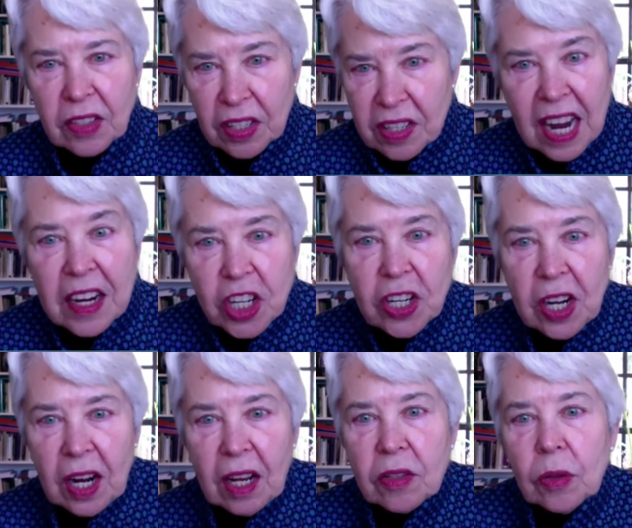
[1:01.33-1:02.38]
as a nation,
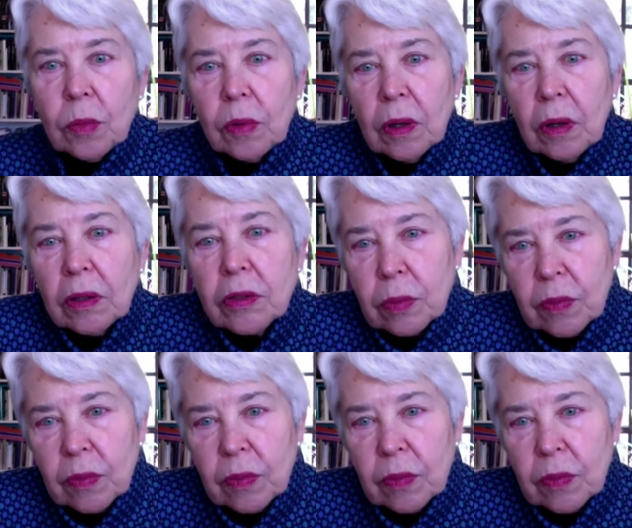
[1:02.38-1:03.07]
as a world,